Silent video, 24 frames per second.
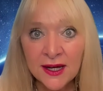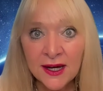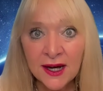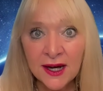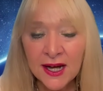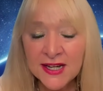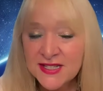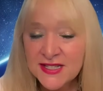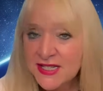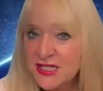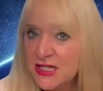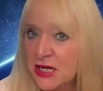
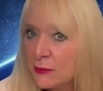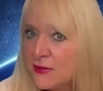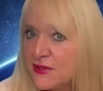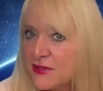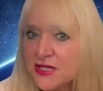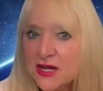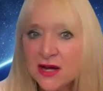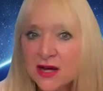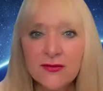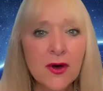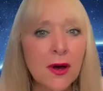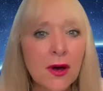I used to tell
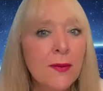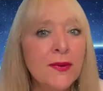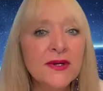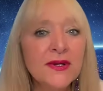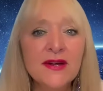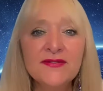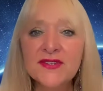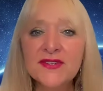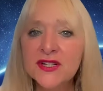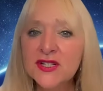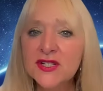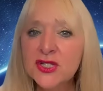myself, oh, but
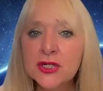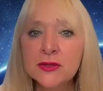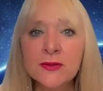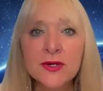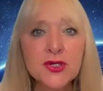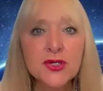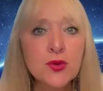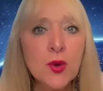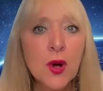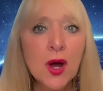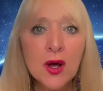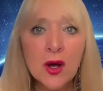I've done so
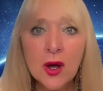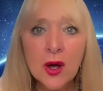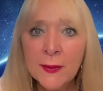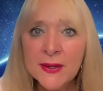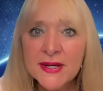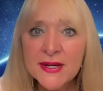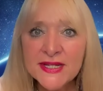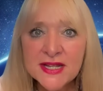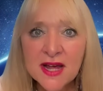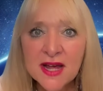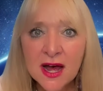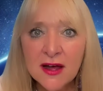much work on
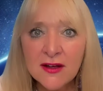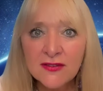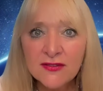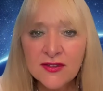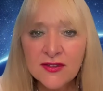myself.